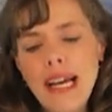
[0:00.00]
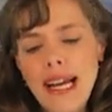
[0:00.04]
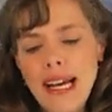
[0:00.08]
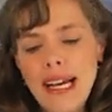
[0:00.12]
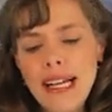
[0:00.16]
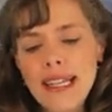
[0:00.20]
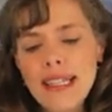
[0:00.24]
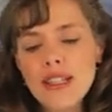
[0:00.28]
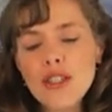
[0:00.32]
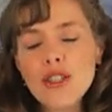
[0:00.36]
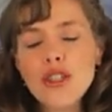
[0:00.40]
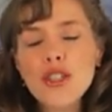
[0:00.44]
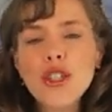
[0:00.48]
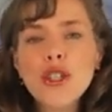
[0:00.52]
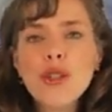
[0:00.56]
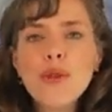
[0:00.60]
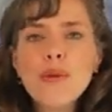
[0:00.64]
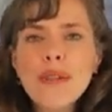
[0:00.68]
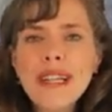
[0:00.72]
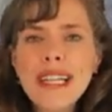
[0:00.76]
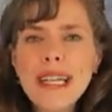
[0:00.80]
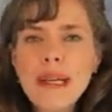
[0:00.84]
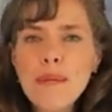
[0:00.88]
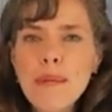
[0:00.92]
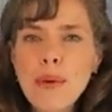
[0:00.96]
And there's two
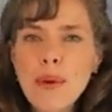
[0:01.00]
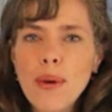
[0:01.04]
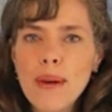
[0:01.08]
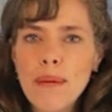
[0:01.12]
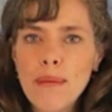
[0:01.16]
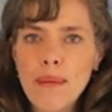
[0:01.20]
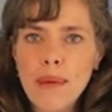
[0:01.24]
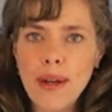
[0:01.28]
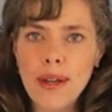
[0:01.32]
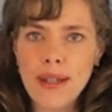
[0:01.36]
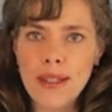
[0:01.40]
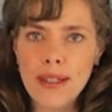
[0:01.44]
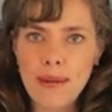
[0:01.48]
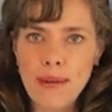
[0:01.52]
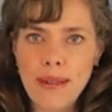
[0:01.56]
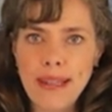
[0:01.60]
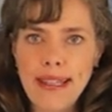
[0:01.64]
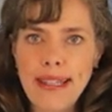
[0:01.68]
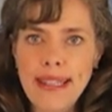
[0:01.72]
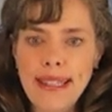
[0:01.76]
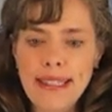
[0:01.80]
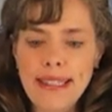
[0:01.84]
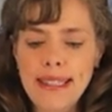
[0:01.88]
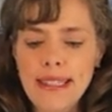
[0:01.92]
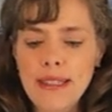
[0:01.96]
really important parts with
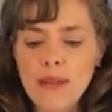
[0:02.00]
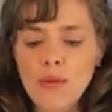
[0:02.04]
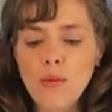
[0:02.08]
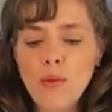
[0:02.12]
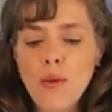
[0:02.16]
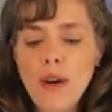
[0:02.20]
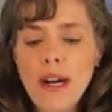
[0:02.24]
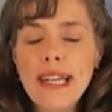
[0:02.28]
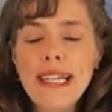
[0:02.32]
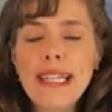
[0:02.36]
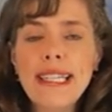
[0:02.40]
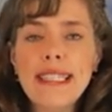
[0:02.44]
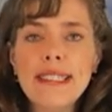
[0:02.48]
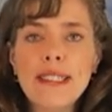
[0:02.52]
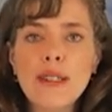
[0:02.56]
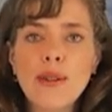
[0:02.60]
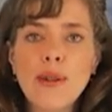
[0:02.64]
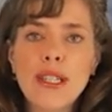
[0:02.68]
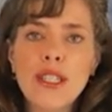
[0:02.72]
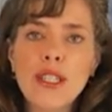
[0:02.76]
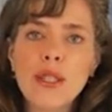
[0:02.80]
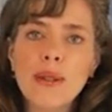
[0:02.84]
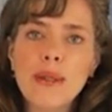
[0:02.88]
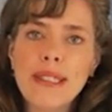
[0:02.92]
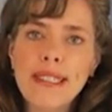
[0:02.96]
this. Is one, it's
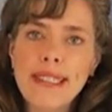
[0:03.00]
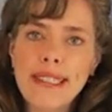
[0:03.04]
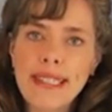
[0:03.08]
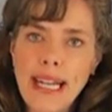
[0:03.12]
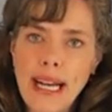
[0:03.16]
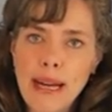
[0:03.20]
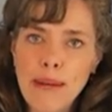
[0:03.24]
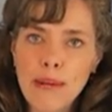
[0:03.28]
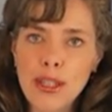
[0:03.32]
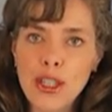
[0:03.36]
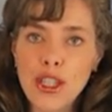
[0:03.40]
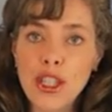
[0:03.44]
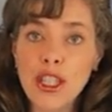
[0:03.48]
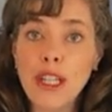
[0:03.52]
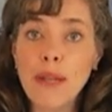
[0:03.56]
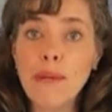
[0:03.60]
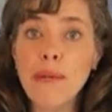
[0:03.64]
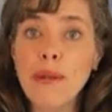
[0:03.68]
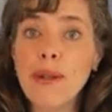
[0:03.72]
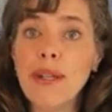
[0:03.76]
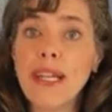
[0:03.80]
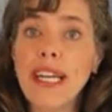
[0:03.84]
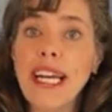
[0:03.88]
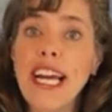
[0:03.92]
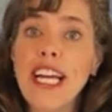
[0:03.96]
going to establish a
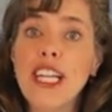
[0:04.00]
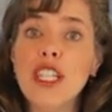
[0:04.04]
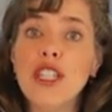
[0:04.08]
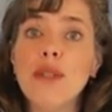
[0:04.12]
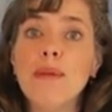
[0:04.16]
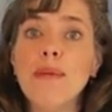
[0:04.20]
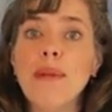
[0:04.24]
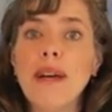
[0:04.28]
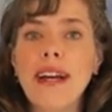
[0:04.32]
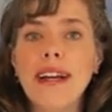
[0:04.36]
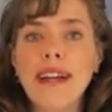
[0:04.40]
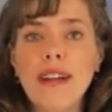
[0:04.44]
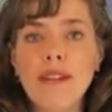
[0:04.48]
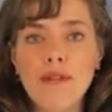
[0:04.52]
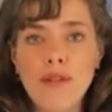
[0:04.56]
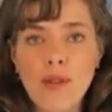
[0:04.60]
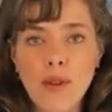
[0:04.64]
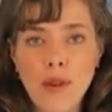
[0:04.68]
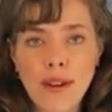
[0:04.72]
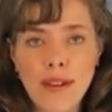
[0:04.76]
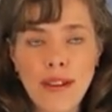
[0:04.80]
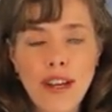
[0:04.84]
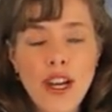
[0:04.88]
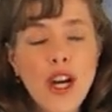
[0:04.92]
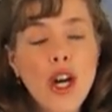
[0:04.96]
communication back and
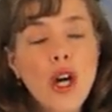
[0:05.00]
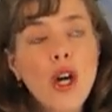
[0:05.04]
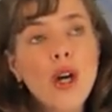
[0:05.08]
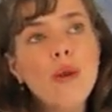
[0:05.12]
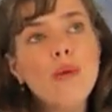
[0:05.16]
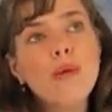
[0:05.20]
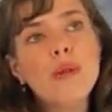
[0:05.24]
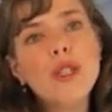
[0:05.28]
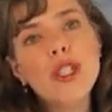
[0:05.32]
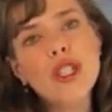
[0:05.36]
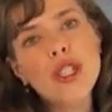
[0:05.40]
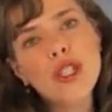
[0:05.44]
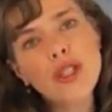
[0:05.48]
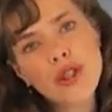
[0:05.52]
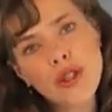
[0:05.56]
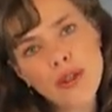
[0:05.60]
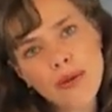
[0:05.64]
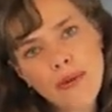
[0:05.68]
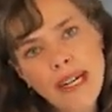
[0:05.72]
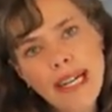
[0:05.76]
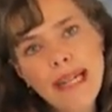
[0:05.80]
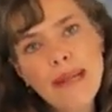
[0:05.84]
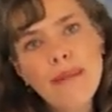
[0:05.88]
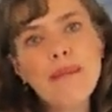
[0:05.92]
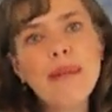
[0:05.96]
forth, which is
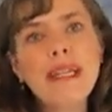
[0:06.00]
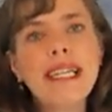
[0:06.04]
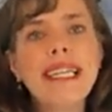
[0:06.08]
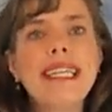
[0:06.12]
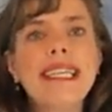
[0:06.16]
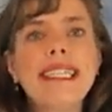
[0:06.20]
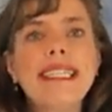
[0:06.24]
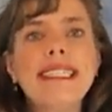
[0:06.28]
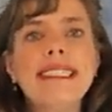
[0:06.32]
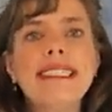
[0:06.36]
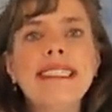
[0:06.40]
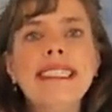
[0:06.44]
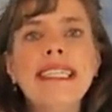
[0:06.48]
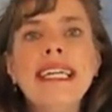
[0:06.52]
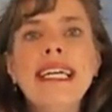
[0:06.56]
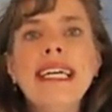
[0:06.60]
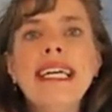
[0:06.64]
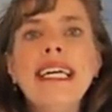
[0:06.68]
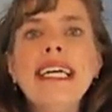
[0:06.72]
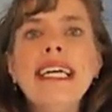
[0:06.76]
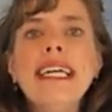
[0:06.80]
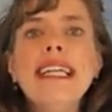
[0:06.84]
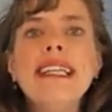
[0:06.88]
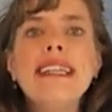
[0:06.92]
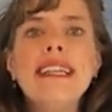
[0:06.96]
great because
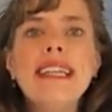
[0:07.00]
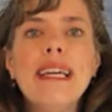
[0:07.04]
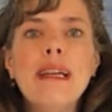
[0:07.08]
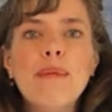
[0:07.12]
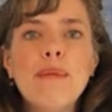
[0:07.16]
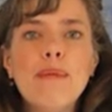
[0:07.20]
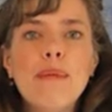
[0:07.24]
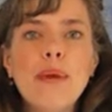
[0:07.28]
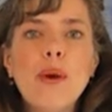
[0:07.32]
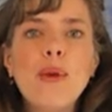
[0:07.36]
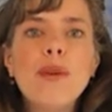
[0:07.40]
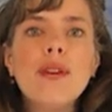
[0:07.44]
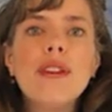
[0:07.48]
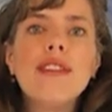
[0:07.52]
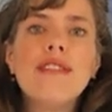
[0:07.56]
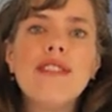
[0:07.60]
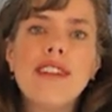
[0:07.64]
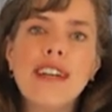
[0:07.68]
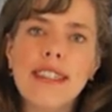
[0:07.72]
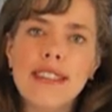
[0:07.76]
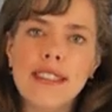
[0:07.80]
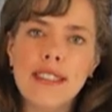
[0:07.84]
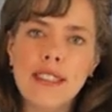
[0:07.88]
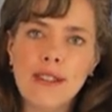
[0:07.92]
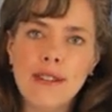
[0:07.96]
then both of
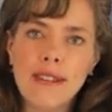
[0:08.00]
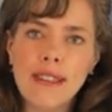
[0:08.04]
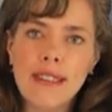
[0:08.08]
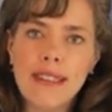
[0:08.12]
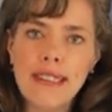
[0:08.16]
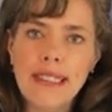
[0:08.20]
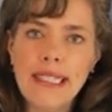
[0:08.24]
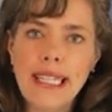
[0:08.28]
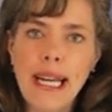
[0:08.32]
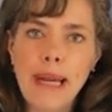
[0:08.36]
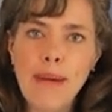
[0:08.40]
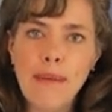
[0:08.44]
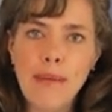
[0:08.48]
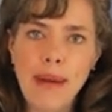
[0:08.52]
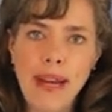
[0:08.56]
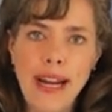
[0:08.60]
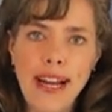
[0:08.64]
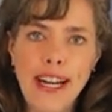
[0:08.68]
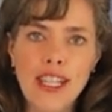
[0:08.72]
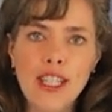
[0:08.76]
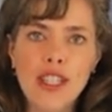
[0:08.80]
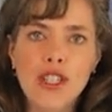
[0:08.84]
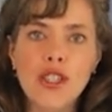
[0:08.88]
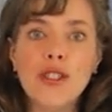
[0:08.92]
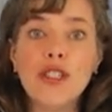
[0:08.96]
us are on the same
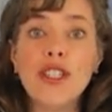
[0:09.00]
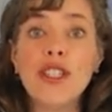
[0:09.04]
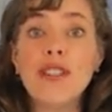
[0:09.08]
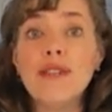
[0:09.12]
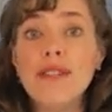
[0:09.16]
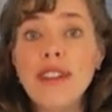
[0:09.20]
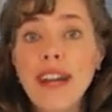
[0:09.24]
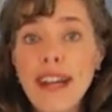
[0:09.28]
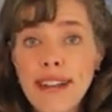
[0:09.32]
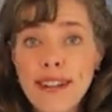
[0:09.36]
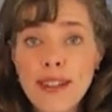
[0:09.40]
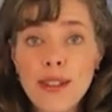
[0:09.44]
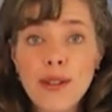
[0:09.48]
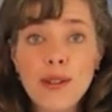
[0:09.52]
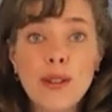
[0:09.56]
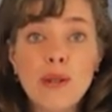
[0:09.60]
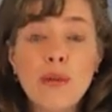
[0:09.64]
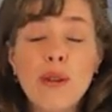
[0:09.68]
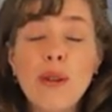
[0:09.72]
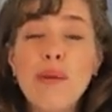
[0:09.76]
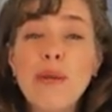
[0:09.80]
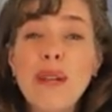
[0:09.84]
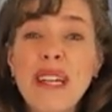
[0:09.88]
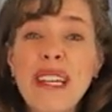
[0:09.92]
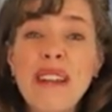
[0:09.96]
page. So your vet knows
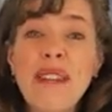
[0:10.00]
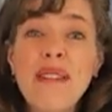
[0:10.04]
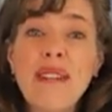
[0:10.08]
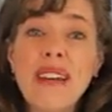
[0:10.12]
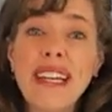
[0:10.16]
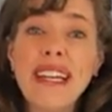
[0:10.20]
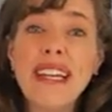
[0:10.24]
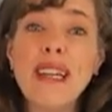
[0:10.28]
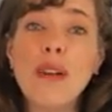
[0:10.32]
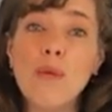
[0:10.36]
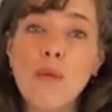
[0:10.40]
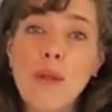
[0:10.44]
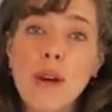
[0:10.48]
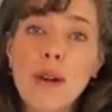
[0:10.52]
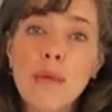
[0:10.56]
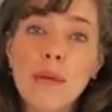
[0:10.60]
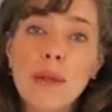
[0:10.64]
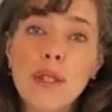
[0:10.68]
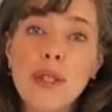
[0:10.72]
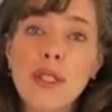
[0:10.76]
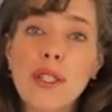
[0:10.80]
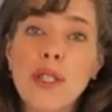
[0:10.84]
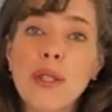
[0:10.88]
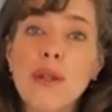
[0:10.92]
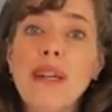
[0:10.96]
what we think and what
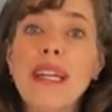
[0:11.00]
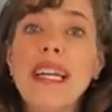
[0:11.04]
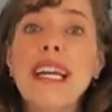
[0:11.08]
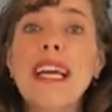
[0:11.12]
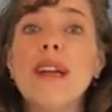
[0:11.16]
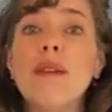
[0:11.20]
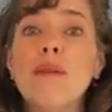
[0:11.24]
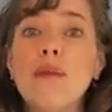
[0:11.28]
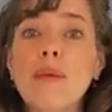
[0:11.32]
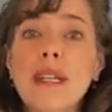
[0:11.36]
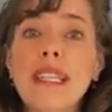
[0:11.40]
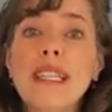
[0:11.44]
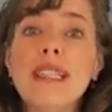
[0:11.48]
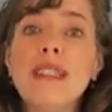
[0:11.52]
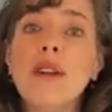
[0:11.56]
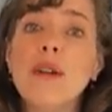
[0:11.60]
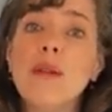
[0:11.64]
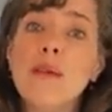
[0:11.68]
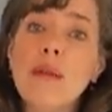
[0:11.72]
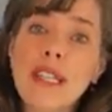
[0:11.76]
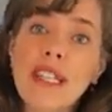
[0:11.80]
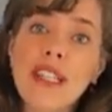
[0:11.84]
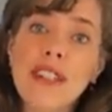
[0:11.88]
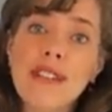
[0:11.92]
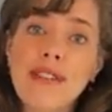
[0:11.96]
we're doing, and we know
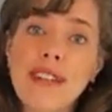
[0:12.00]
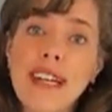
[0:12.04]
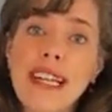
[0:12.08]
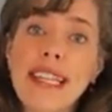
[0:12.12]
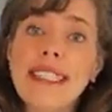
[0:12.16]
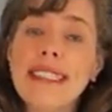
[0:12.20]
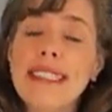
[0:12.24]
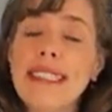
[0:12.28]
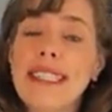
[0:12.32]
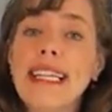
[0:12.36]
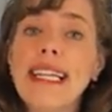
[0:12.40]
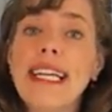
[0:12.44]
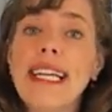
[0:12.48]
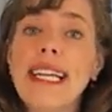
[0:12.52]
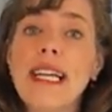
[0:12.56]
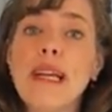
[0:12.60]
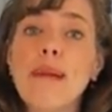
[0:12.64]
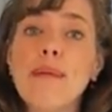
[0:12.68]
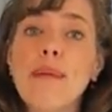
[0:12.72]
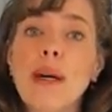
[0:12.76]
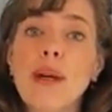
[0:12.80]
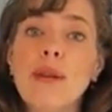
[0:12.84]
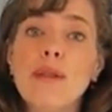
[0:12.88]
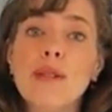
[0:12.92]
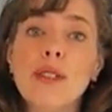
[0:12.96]
what your vet is thinking
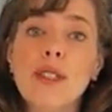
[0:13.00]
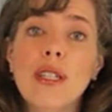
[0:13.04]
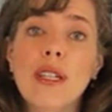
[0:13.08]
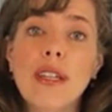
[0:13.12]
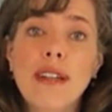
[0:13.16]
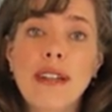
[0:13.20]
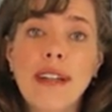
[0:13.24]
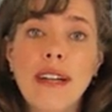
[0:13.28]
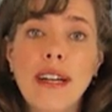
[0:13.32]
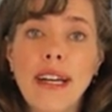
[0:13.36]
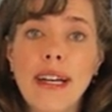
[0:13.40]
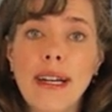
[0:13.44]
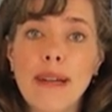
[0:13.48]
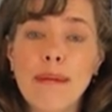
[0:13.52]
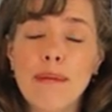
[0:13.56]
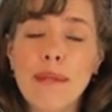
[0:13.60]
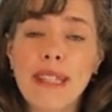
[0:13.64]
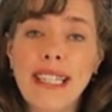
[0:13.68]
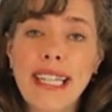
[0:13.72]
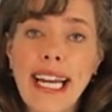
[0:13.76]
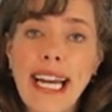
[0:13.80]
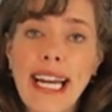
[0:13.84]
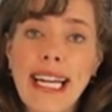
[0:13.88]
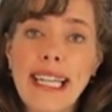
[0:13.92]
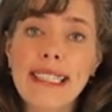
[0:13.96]
about the
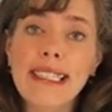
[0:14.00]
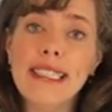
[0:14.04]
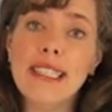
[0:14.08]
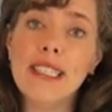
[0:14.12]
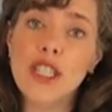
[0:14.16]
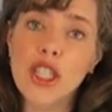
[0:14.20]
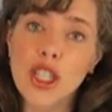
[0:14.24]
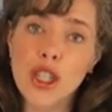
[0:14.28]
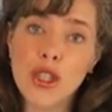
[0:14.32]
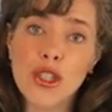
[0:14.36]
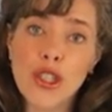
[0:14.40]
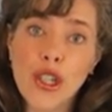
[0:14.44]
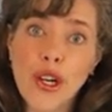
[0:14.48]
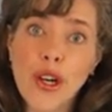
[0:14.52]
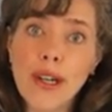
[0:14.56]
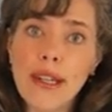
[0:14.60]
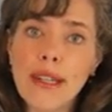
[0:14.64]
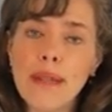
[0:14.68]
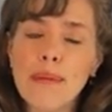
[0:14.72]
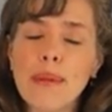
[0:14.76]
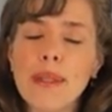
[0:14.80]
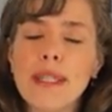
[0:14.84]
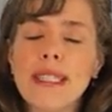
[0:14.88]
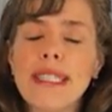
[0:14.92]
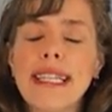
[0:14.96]
case and your dog
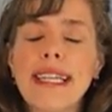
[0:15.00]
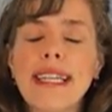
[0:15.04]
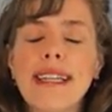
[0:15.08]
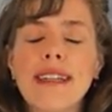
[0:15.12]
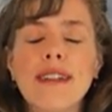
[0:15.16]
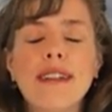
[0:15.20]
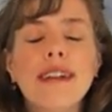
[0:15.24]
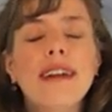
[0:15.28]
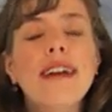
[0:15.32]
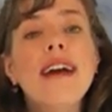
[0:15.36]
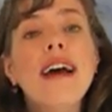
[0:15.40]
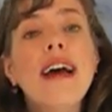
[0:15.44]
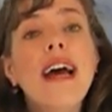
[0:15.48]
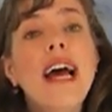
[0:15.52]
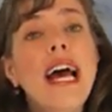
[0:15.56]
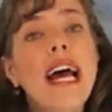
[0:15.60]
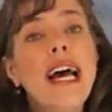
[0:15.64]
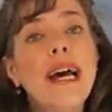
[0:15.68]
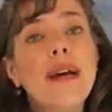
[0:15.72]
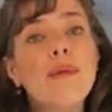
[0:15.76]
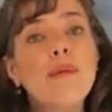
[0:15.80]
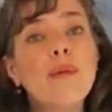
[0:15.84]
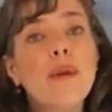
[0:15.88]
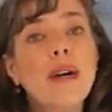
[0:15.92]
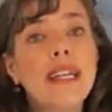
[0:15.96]
in particular,
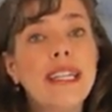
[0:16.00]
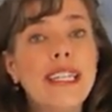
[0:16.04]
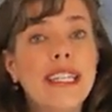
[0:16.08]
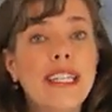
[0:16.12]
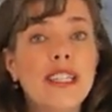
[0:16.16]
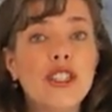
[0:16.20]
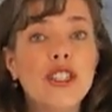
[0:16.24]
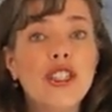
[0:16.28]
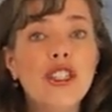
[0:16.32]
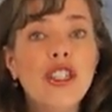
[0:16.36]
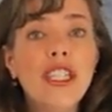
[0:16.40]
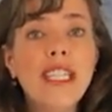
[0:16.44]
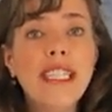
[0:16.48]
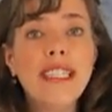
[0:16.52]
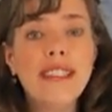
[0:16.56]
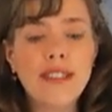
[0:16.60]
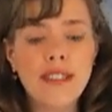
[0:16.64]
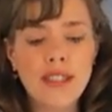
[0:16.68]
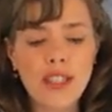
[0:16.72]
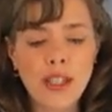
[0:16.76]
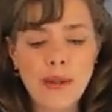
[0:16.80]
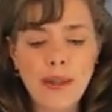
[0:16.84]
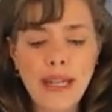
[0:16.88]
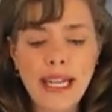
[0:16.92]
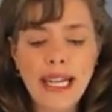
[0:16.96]
and what he or she is
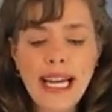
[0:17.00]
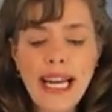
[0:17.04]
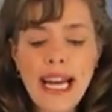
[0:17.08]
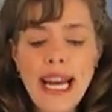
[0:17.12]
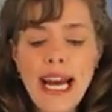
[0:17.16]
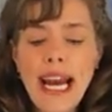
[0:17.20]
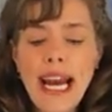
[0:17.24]
doing.